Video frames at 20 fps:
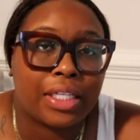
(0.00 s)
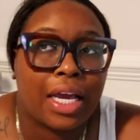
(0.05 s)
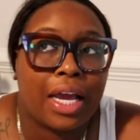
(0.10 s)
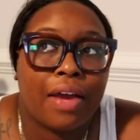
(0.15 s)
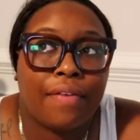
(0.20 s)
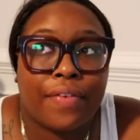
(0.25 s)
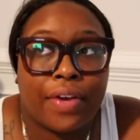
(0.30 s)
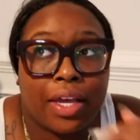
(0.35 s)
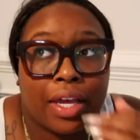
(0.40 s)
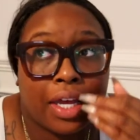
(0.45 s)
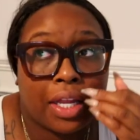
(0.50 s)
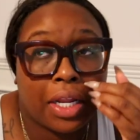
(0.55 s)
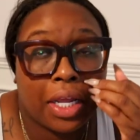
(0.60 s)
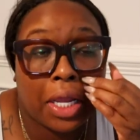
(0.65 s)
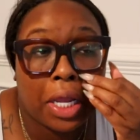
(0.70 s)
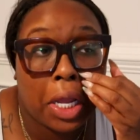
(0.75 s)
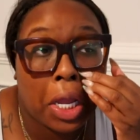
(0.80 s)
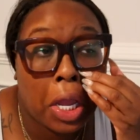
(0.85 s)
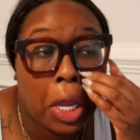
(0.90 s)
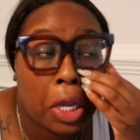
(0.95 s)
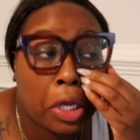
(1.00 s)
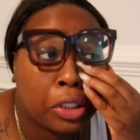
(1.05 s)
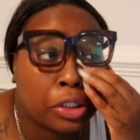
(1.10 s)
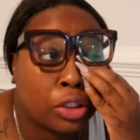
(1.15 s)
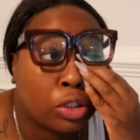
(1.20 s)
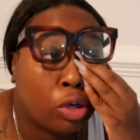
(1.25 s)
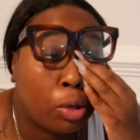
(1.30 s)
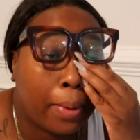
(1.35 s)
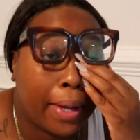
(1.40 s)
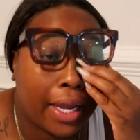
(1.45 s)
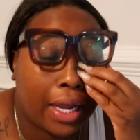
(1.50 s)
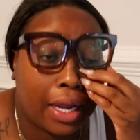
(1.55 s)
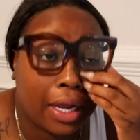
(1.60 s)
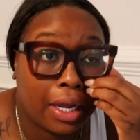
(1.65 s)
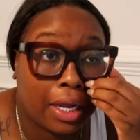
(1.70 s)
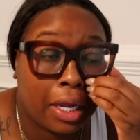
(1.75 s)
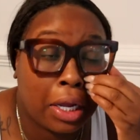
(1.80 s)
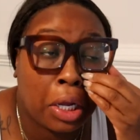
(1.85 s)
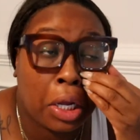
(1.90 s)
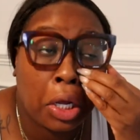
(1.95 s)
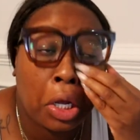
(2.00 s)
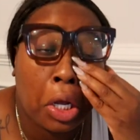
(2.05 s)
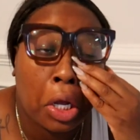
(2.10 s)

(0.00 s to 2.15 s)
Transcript: I have a headache so bad